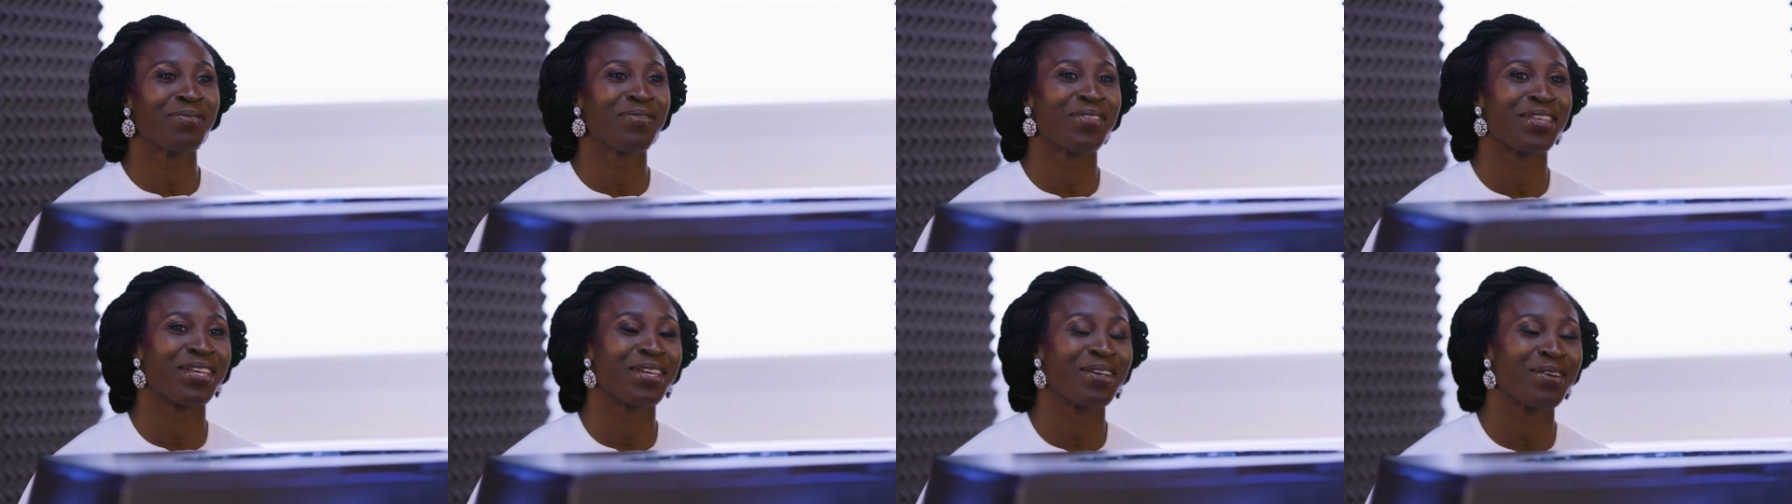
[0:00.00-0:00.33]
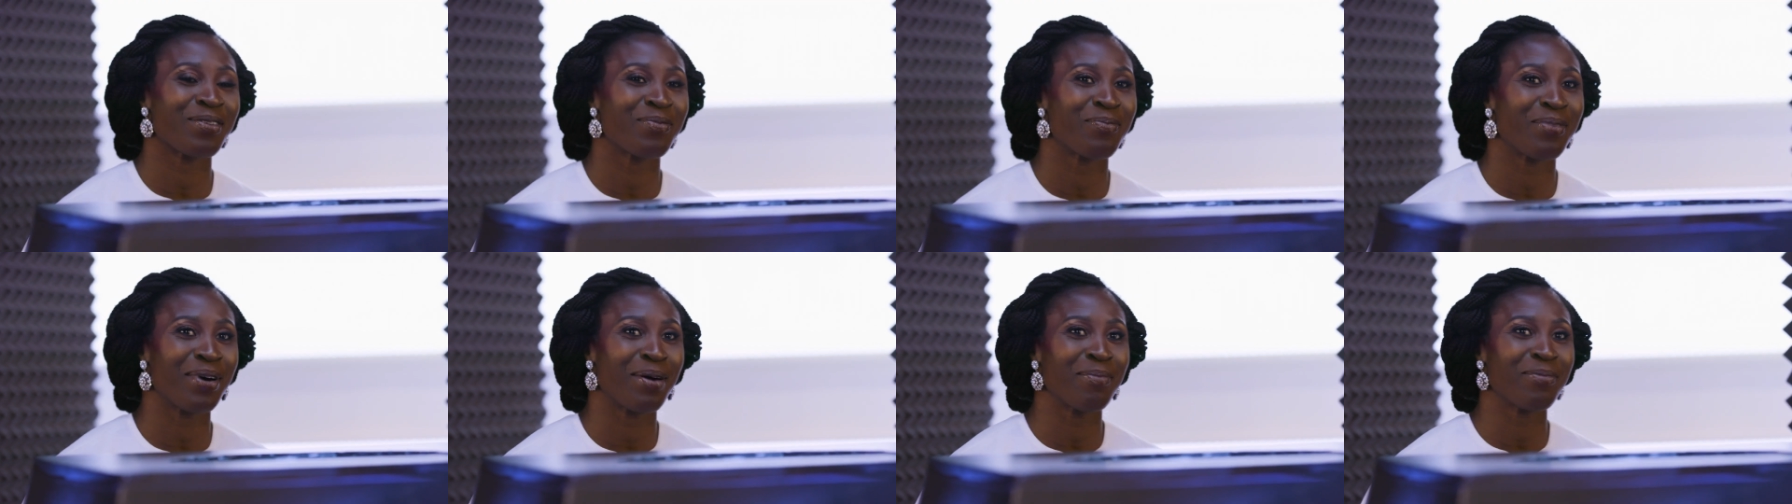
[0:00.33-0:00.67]
of the
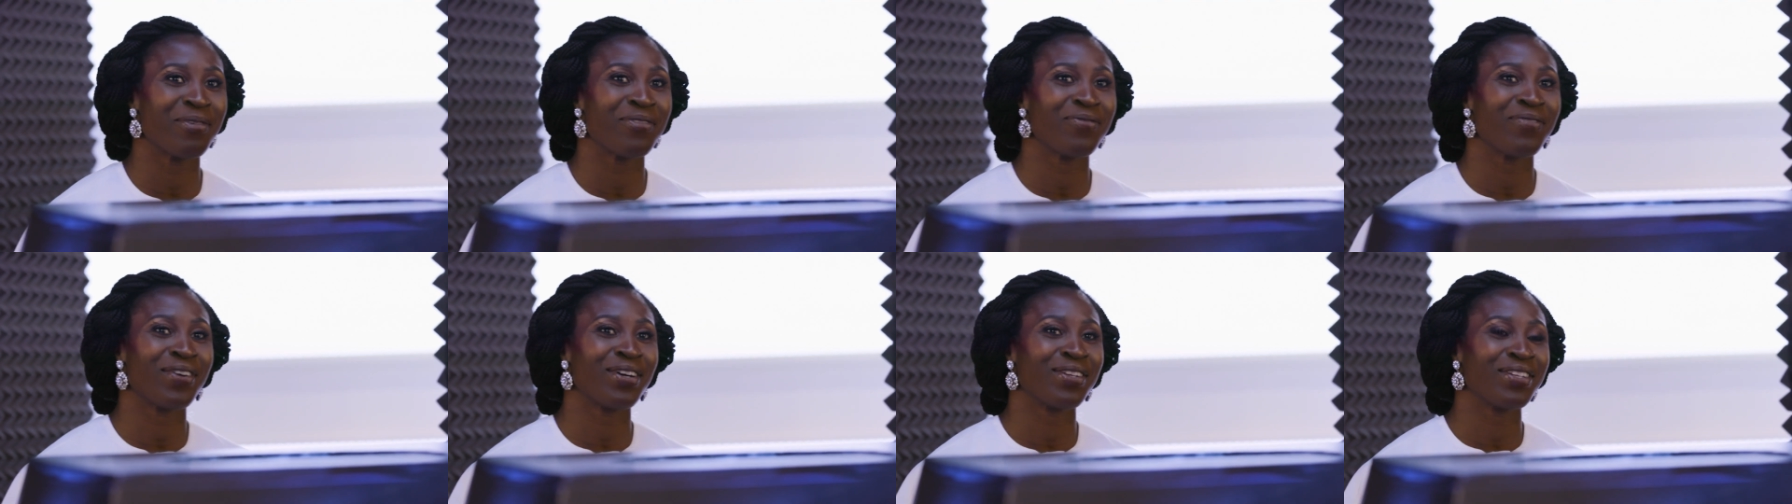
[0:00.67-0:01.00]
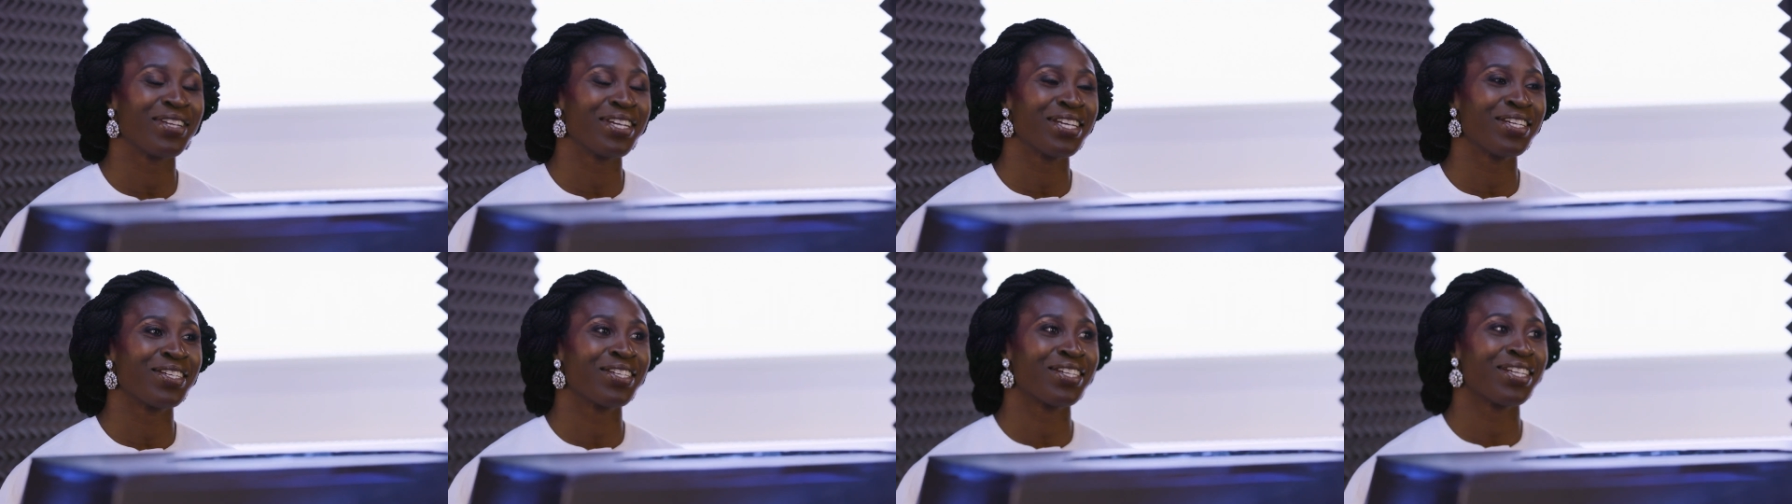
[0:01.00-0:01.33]
Obama
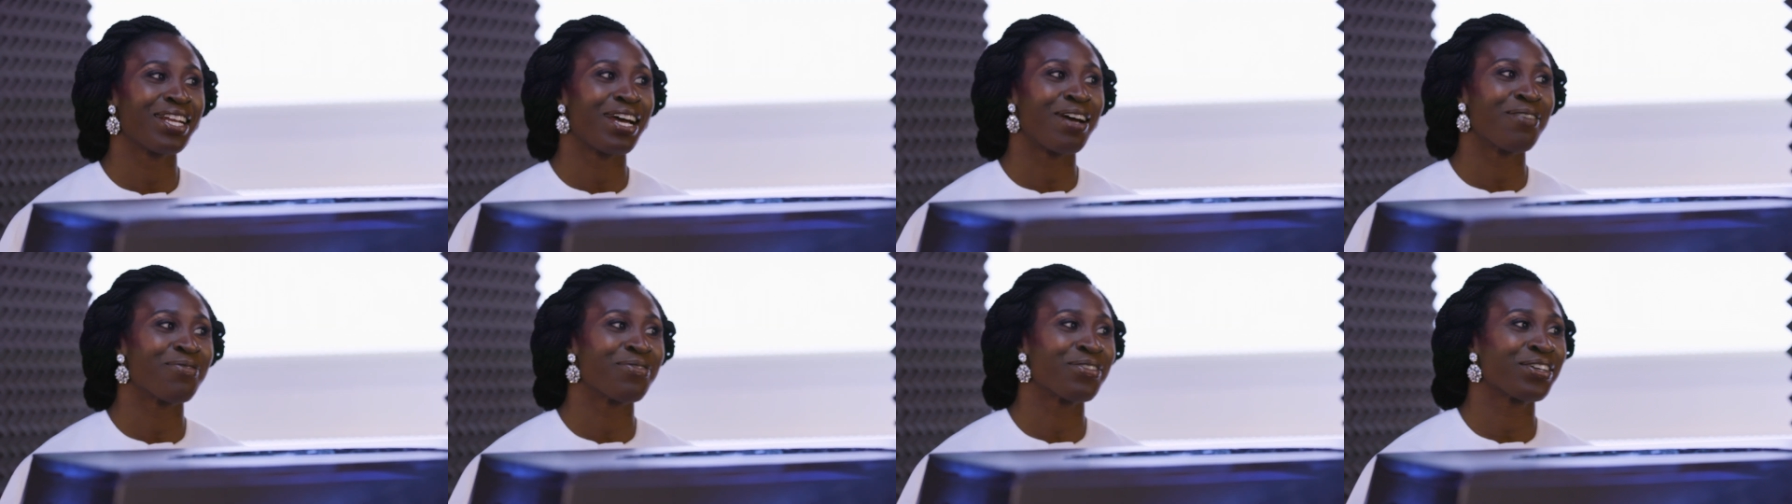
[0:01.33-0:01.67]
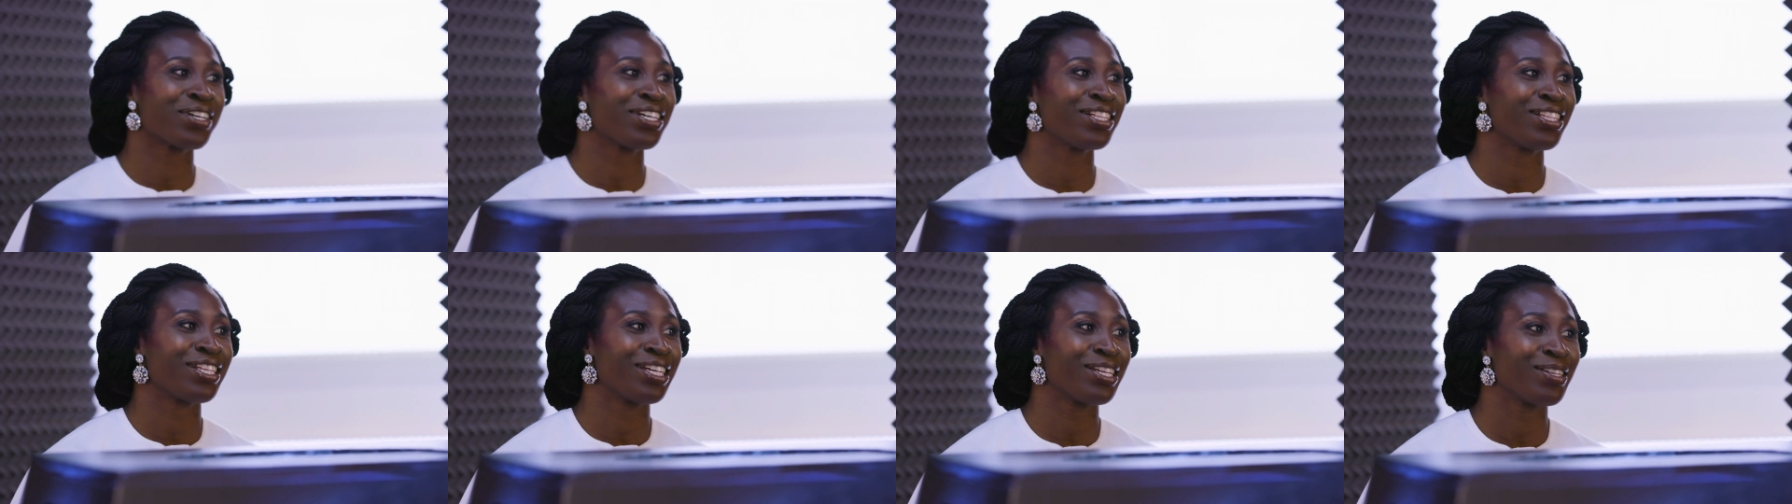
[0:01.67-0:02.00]
Foundation
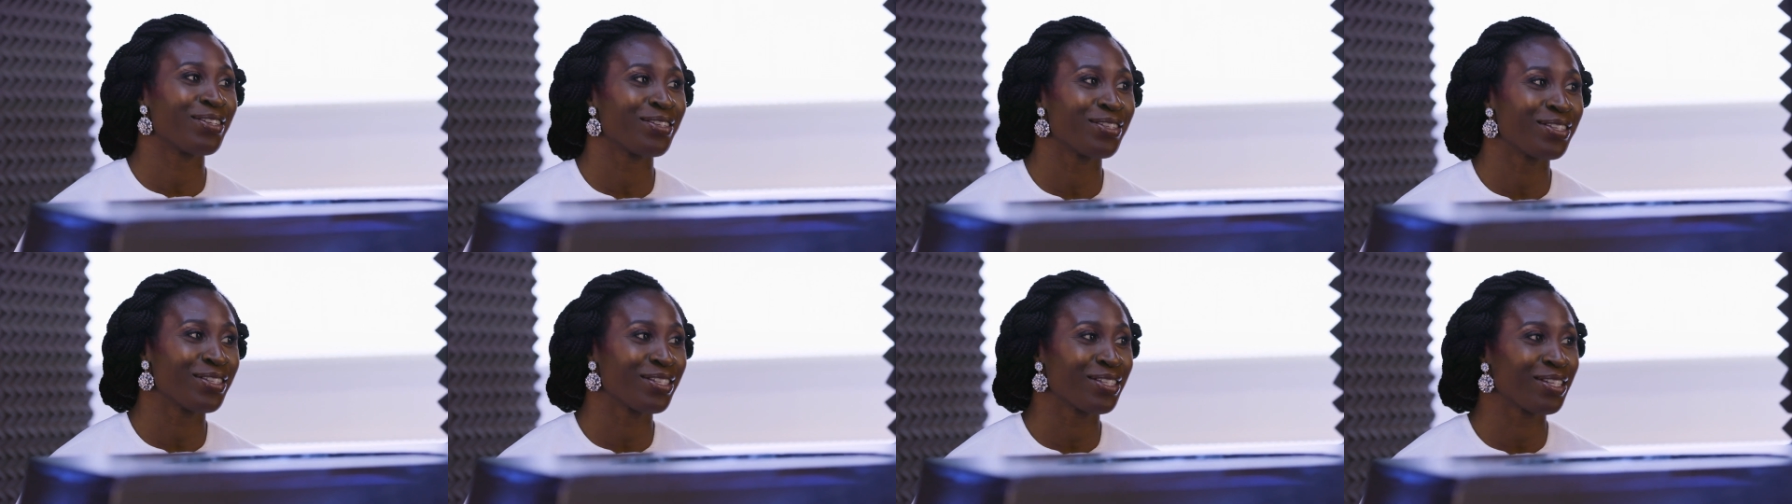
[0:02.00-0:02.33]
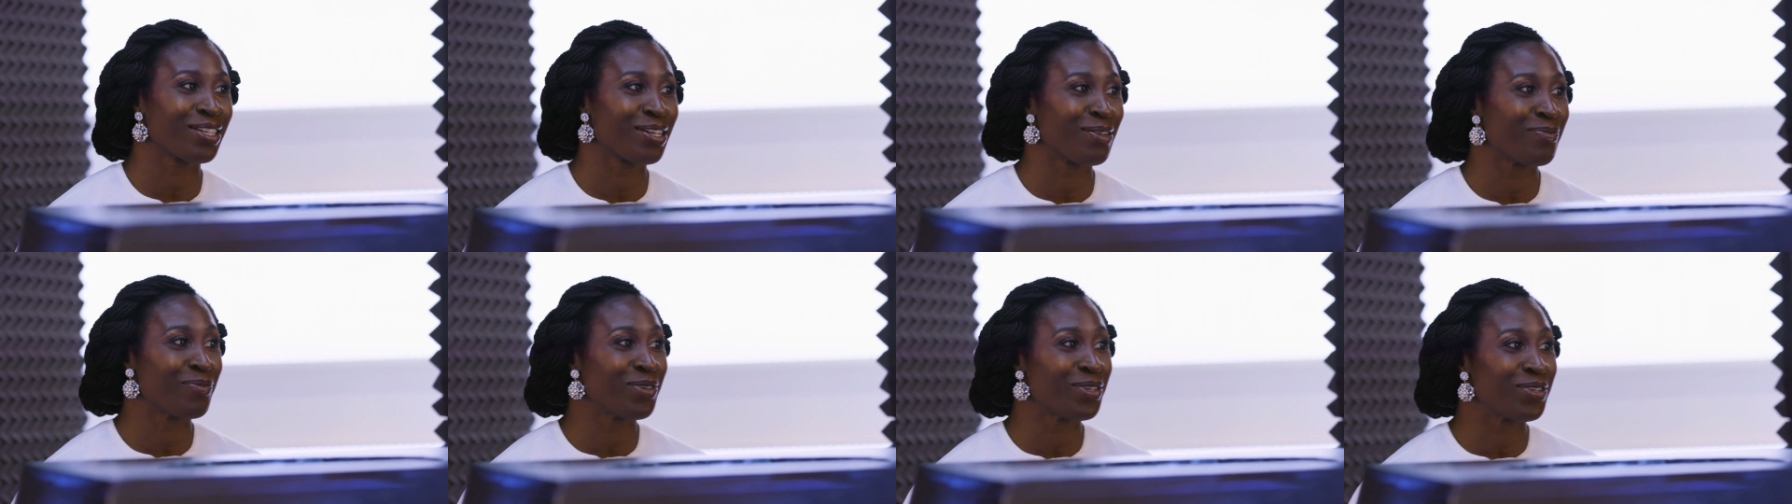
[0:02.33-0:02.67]
Africa Leaders
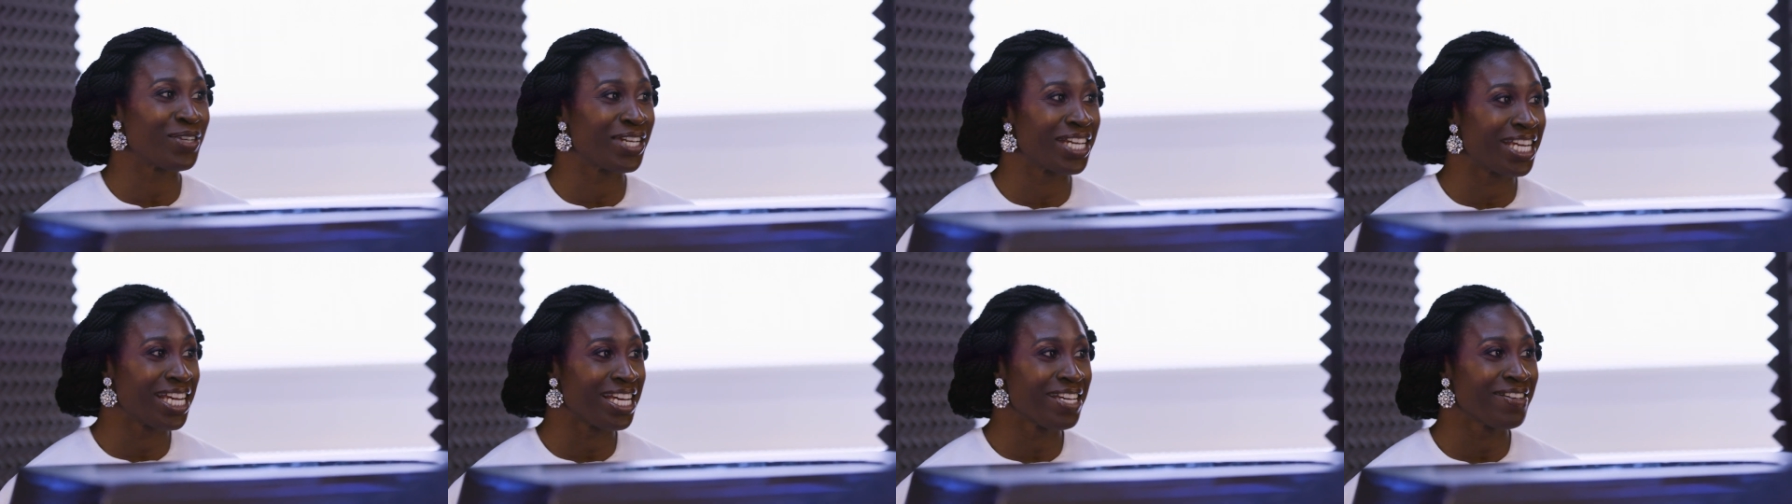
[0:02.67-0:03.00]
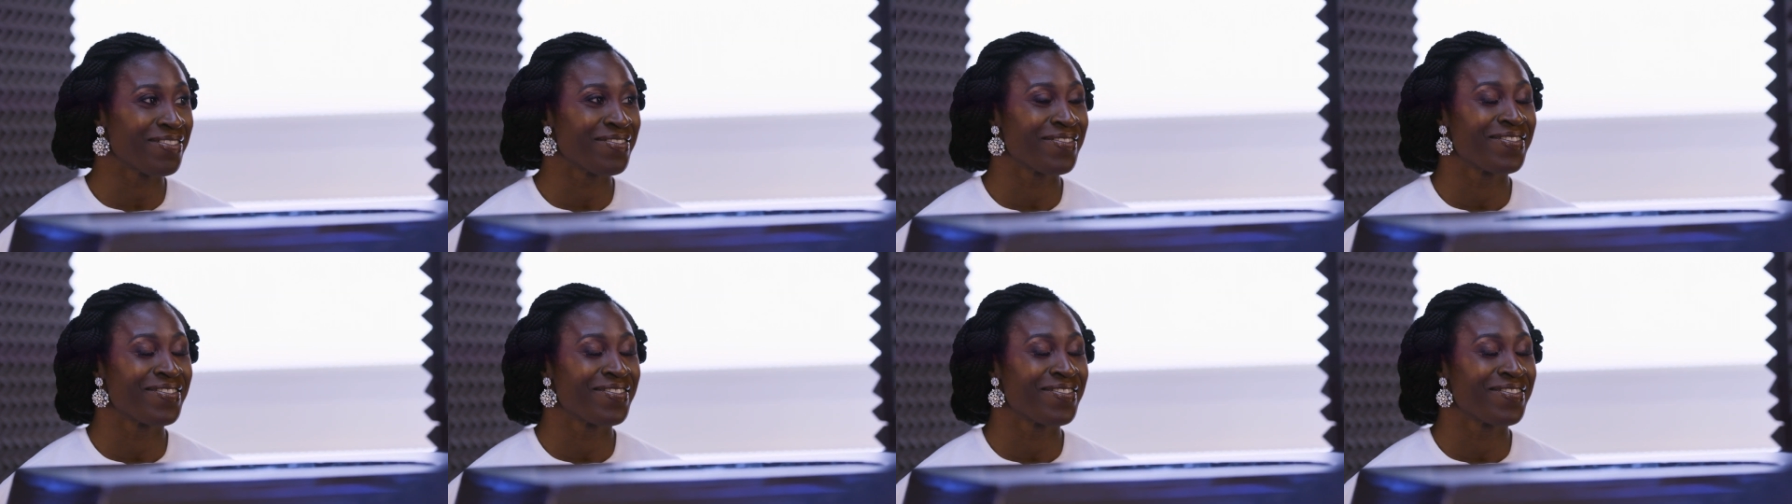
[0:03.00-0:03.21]
community.